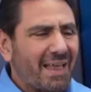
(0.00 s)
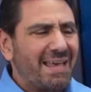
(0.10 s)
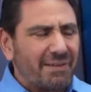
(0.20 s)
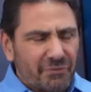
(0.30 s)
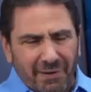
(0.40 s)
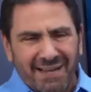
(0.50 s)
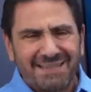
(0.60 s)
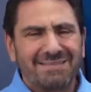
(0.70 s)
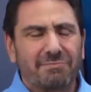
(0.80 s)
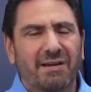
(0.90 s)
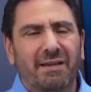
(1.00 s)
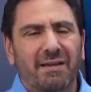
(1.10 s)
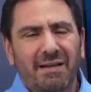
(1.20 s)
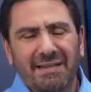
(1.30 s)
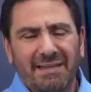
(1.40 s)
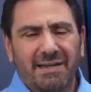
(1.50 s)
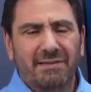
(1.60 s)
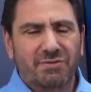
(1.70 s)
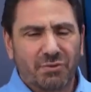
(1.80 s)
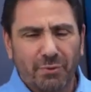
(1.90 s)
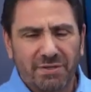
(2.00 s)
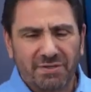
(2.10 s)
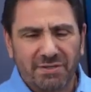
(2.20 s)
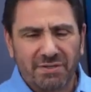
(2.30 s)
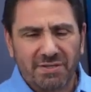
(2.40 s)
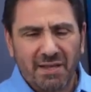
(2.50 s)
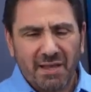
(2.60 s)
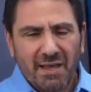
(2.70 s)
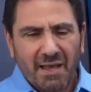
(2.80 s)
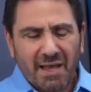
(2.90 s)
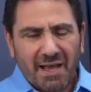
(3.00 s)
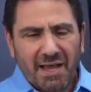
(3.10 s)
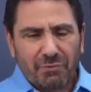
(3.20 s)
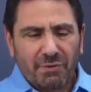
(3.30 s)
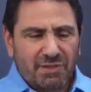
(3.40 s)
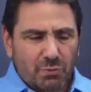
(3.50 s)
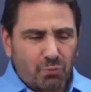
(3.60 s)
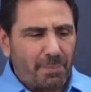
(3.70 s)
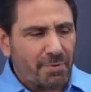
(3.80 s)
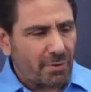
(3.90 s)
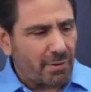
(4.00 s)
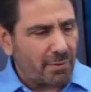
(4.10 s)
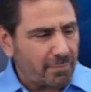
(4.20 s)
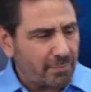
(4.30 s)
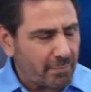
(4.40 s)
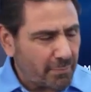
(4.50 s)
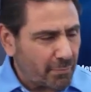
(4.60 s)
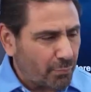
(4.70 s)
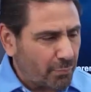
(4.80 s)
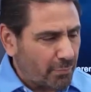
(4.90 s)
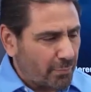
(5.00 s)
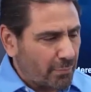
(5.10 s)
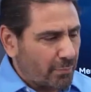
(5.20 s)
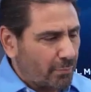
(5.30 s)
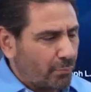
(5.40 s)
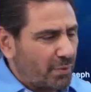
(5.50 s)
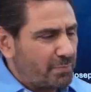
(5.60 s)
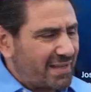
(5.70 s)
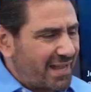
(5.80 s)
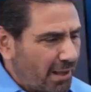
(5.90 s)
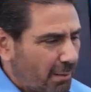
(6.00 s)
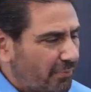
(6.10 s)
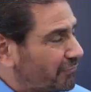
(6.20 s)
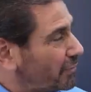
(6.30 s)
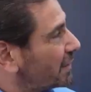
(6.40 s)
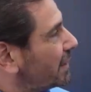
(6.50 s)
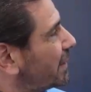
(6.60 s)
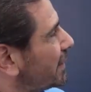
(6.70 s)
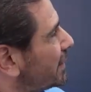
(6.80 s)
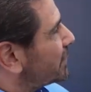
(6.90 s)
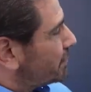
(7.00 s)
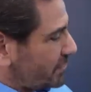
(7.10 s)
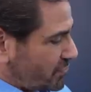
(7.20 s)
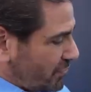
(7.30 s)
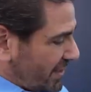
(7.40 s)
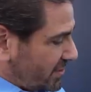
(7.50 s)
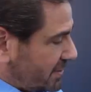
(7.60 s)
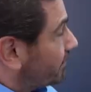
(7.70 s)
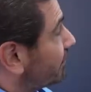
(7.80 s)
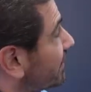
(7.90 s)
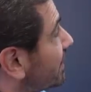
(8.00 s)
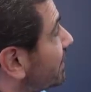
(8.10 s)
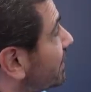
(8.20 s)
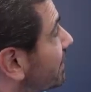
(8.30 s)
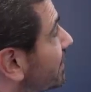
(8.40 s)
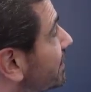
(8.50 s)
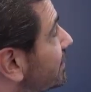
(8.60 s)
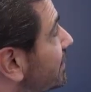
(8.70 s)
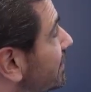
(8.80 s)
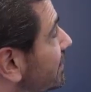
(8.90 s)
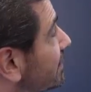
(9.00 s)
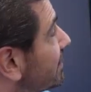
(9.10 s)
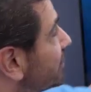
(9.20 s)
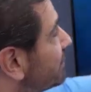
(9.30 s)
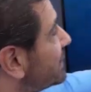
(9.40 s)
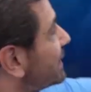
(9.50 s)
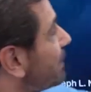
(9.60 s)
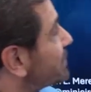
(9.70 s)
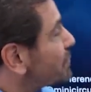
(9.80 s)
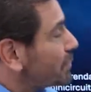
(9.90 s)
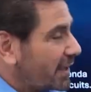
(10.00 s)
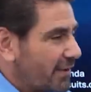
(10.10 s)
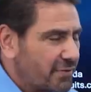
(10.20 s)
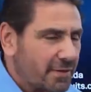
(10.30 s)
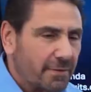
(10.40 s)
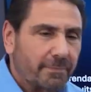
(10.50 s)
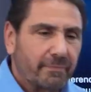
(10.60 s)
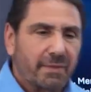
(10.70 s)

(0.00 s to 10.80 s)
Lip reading: And after answering a lot of these questions, I thought this webinar would be helpful to address the three topics we have here.